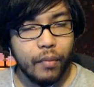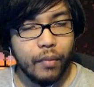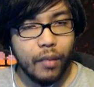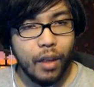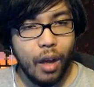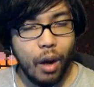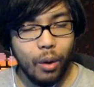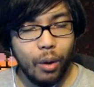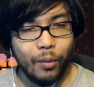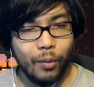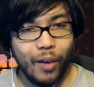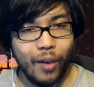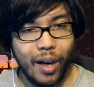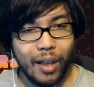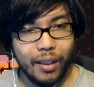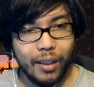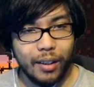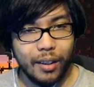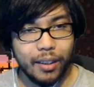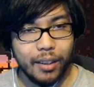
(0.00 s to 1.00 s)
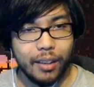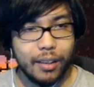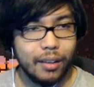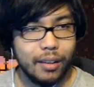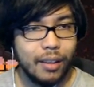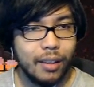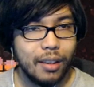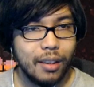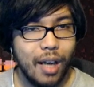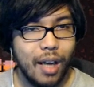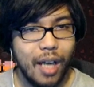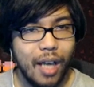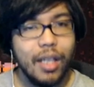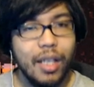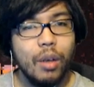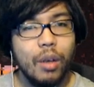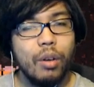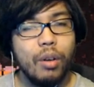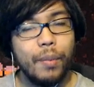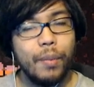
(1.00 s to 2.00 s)
Oh, finally! I
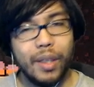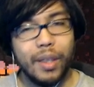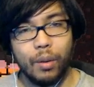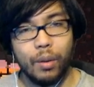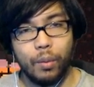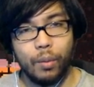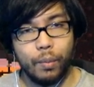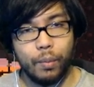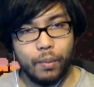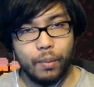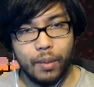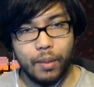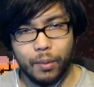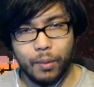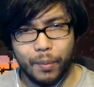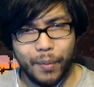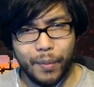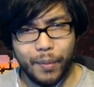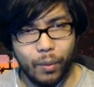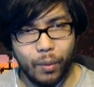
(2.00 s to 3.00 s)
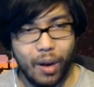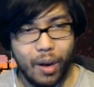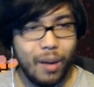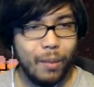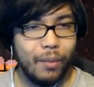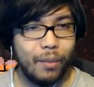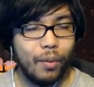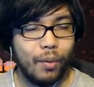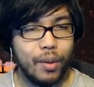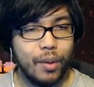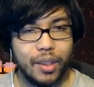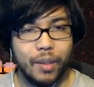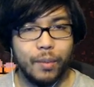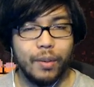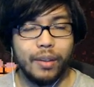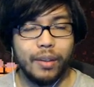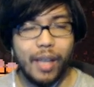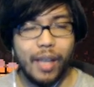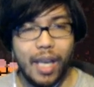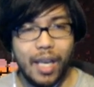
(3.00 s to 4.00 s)
knew it would be a while before
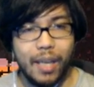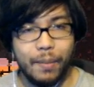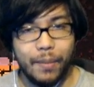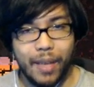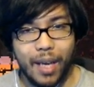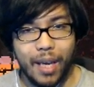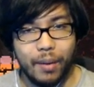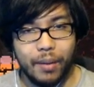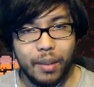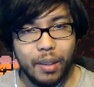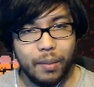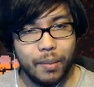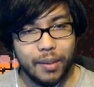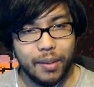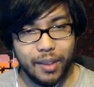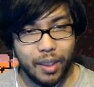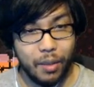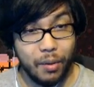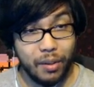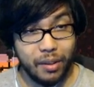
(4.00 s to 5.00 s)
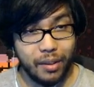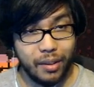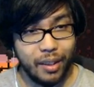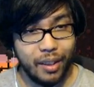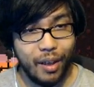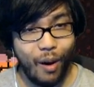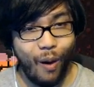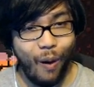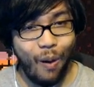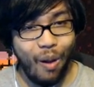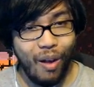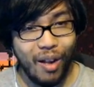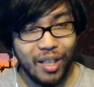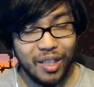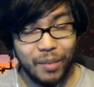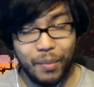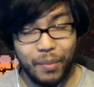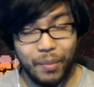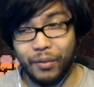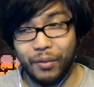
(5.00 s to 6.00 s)
someone came down here, but seriously,
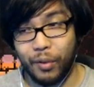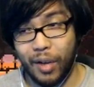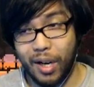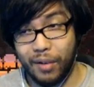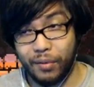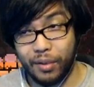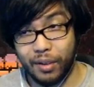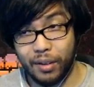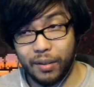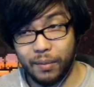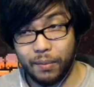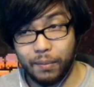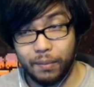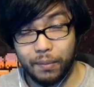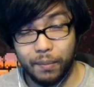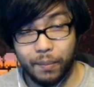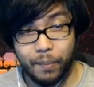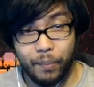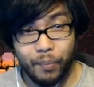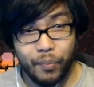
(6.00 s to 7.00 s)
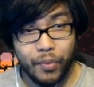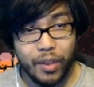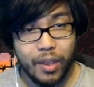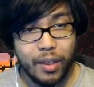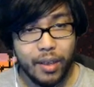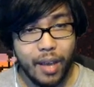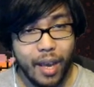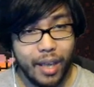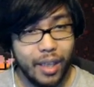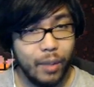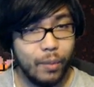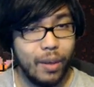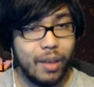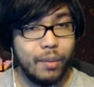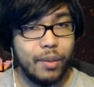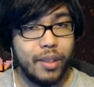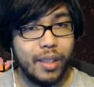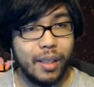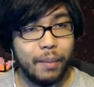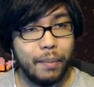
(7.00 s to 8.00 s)
it's been forever. Anyway,
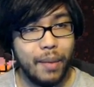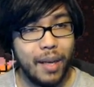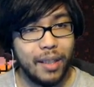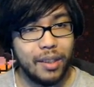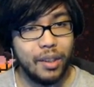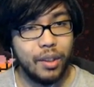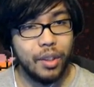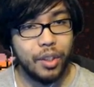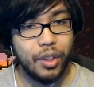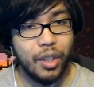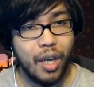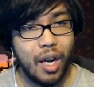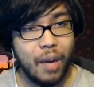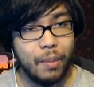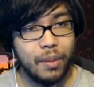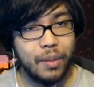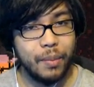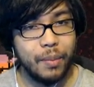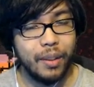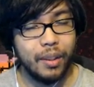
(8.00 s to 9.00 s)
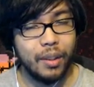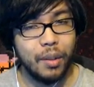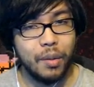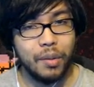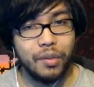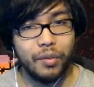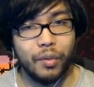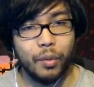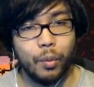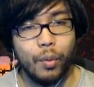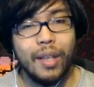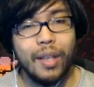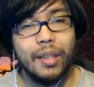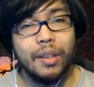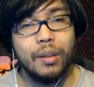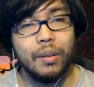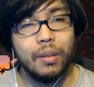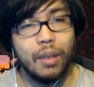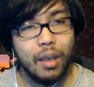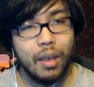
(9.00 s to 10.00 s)
we should get back to the shop. It's been closed for way
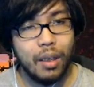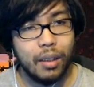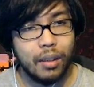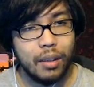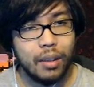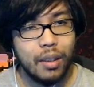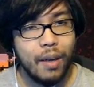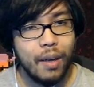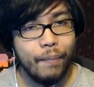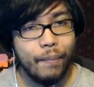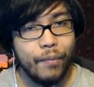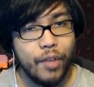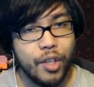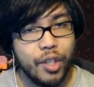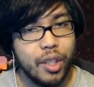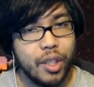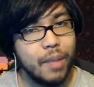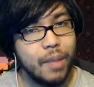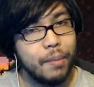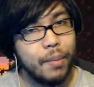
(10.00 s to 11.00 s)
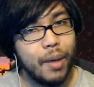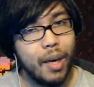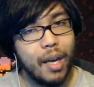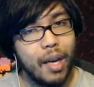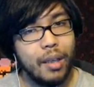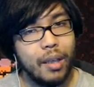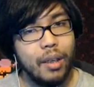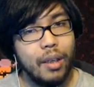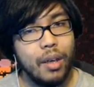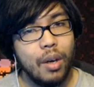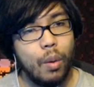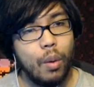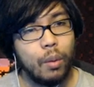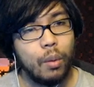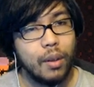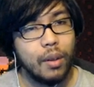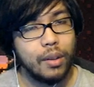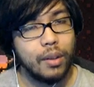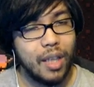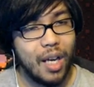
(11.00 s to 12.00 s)
too long. You should come by. We're
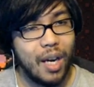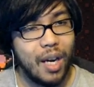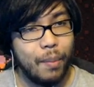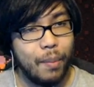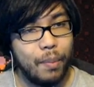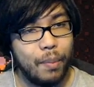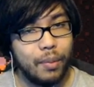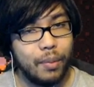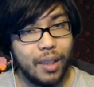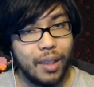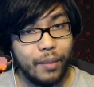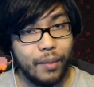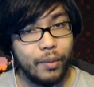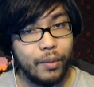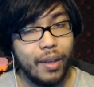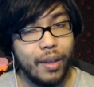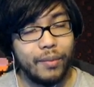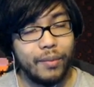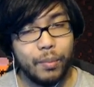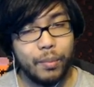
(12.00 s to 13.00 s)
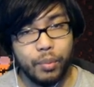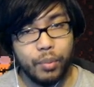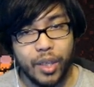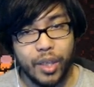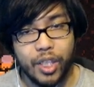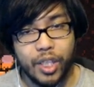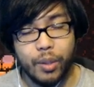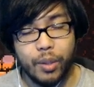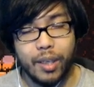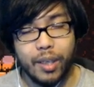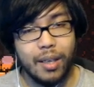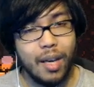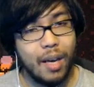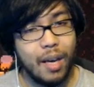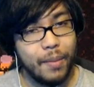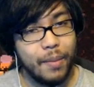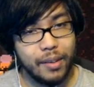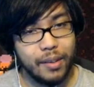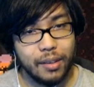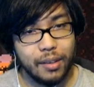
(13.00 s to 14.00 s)
on top level of the breach. You cannot
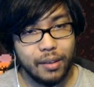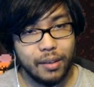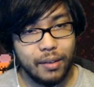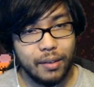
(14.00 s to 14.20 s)
miss it.